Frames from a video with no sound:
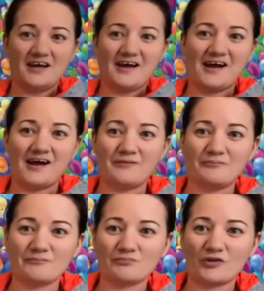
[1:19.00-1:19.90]

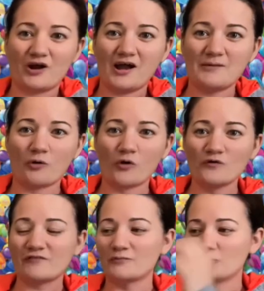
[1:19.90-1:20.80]
Um, I am
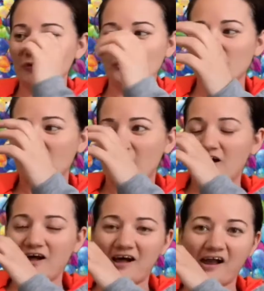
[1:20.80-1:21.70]
over the moon.
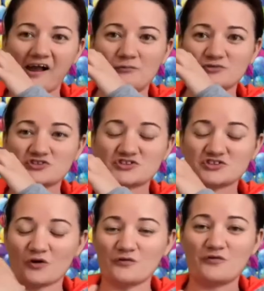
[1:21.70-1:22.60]
I was
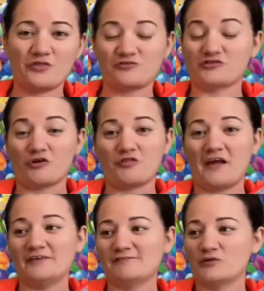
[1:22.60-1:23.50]
so, so
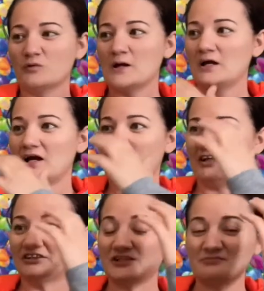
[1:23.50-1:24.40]
thankful uh,
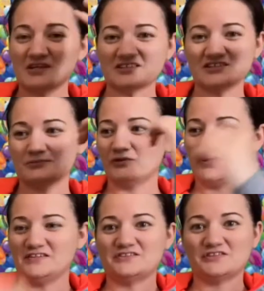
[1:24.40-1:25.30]
she messaged me on
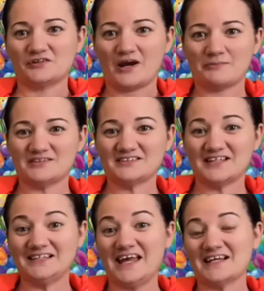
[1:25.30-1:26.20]
Instagram and
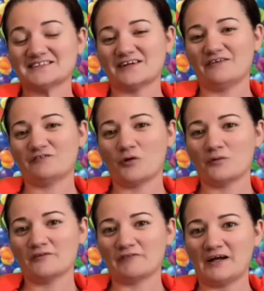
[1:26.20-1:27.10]
said, yes, I've got one
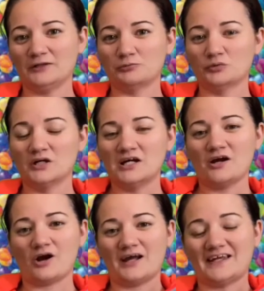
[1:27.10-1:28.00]
available.
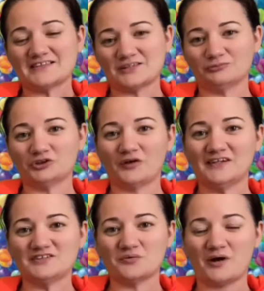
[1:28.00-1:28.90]
I guess I'm trying
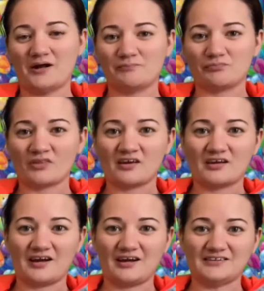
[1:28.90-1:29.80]
to um,
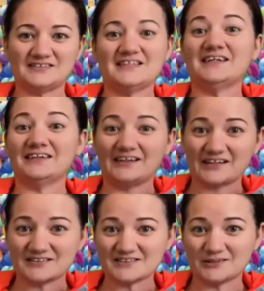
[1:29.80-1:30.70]
uh,
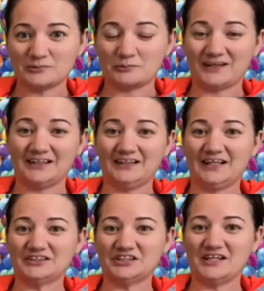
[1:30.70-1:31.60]
declutter some of my
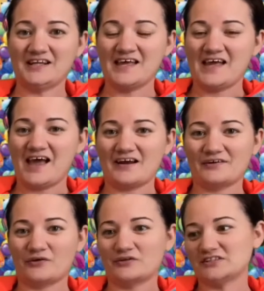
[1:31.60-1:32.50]
collection and I
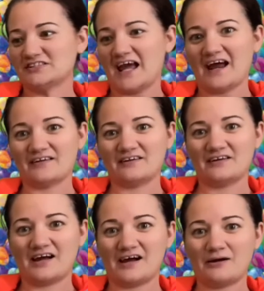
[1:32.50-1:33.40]
noticed you had it
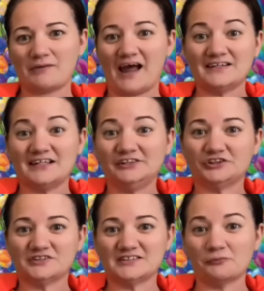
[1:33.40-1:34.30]
um, had an
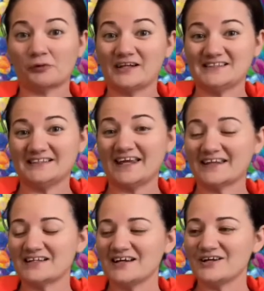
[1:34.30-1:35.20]
interest in wanting to get
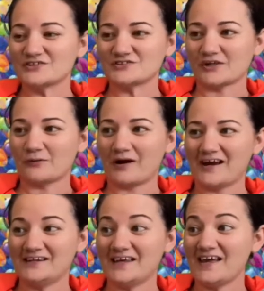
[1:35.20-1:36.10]
it. So uh,
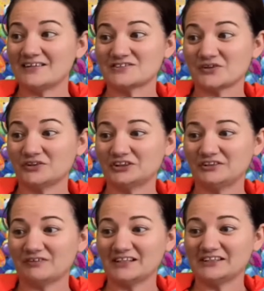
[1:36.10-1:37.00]
yeah, so she
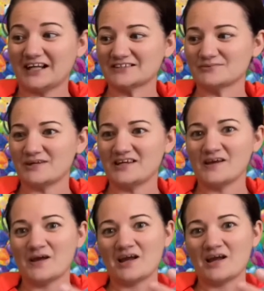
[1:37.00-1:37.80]
reached out to me.